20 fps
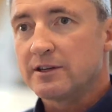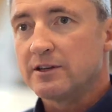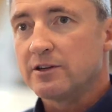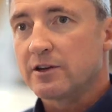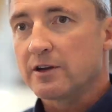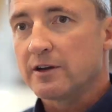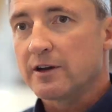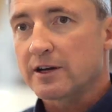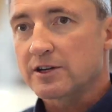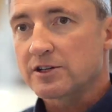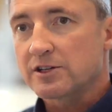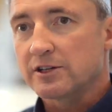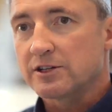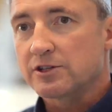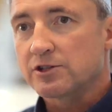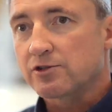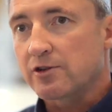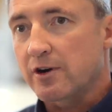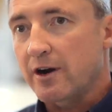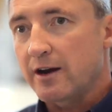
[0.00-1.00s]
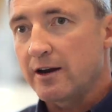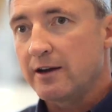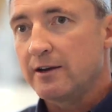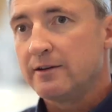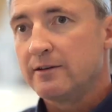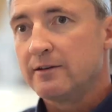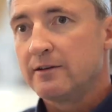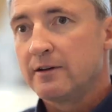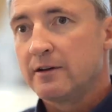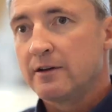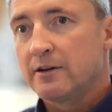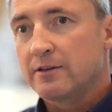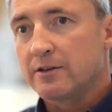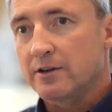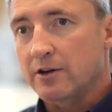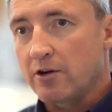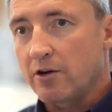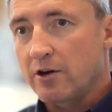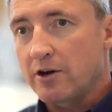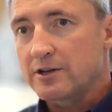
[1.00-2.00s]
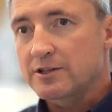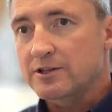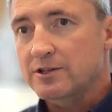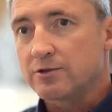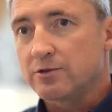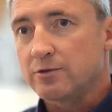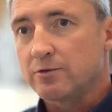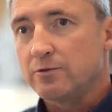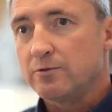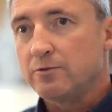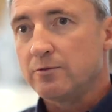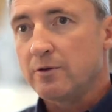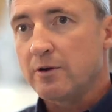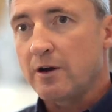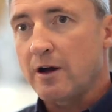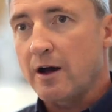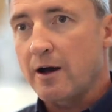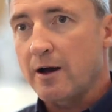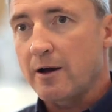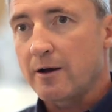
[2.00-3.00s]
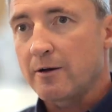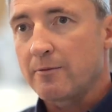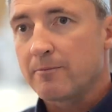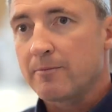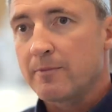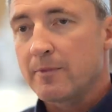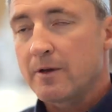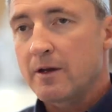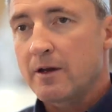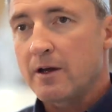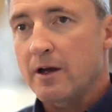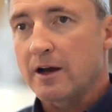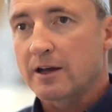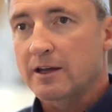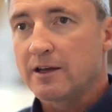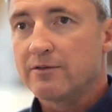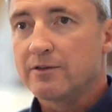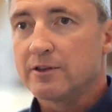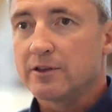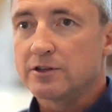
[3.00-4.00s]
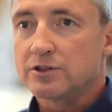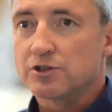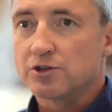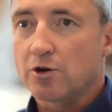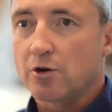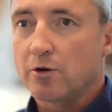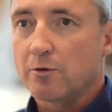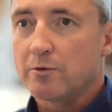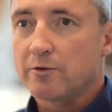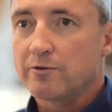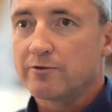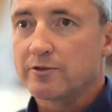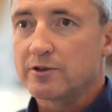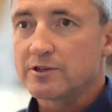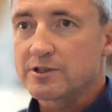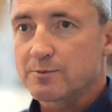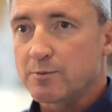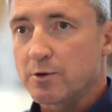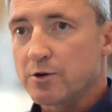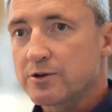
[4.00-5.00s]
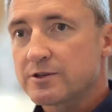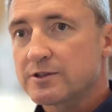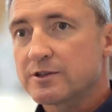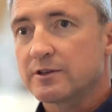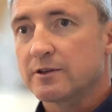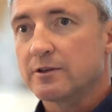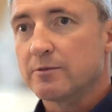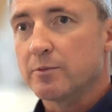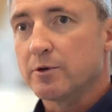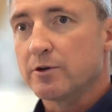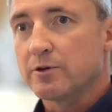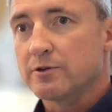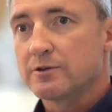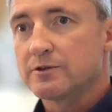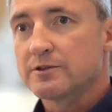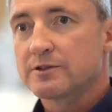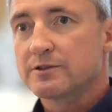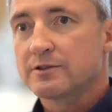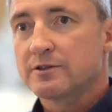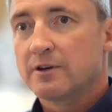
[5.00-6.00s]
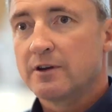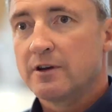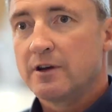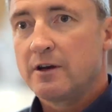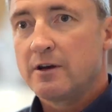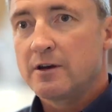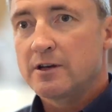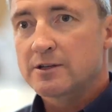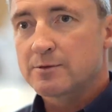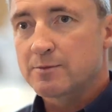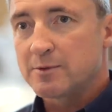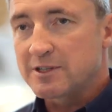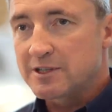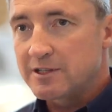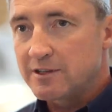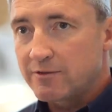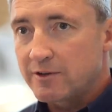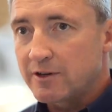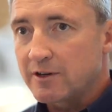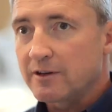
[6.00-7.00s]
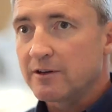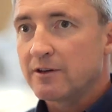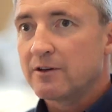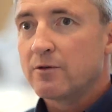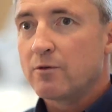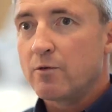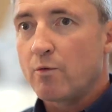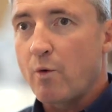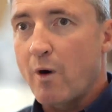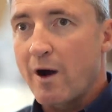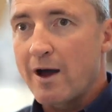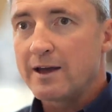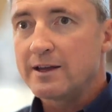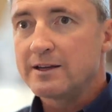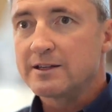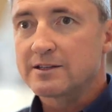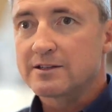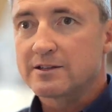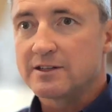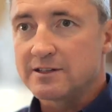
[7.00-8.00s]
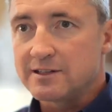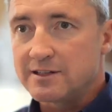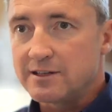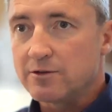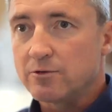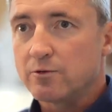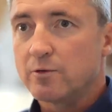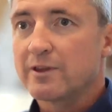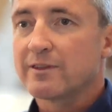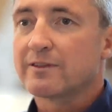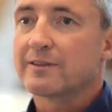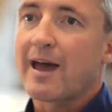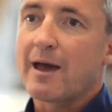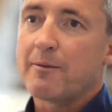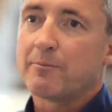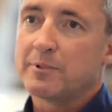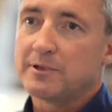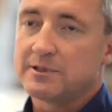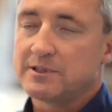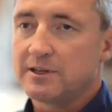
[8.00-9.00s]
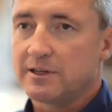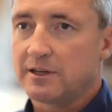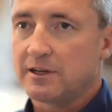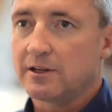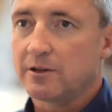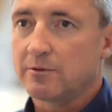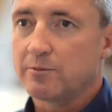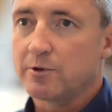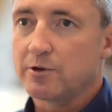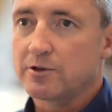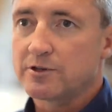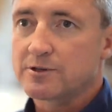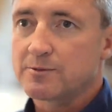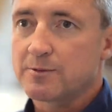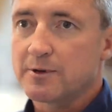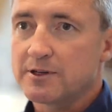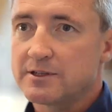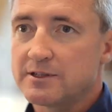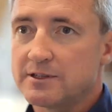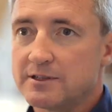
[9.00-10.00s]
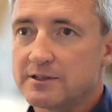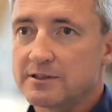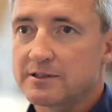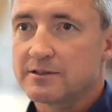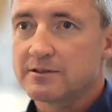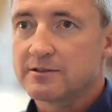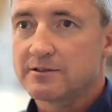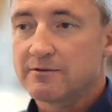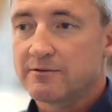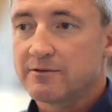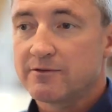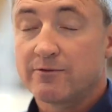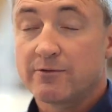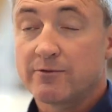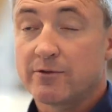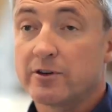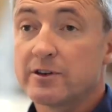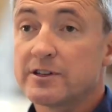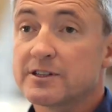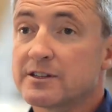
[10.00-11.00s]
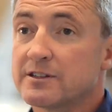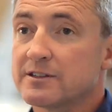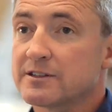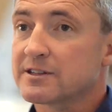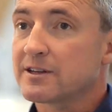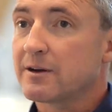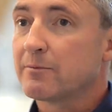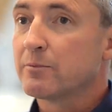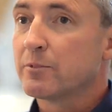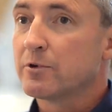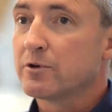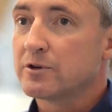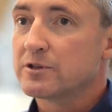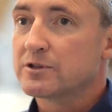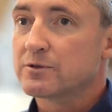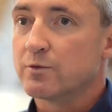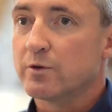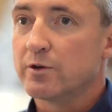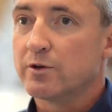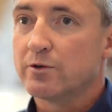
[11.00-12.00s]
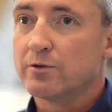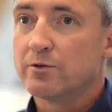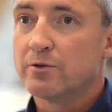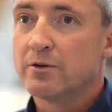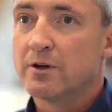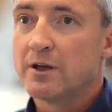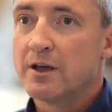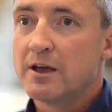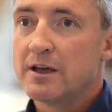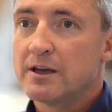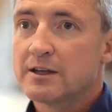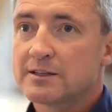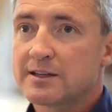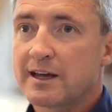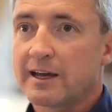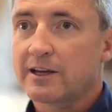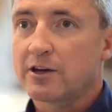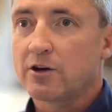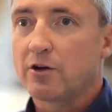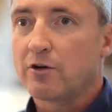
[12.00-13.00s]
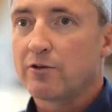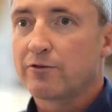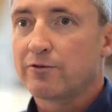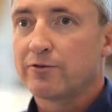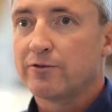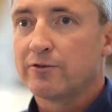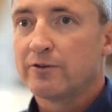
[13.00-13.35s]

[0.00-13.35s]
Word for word: that you can actually train the guys who are given the job of dispersing the birds specific ways to deal with that particular bird species. For instance, some birds will take off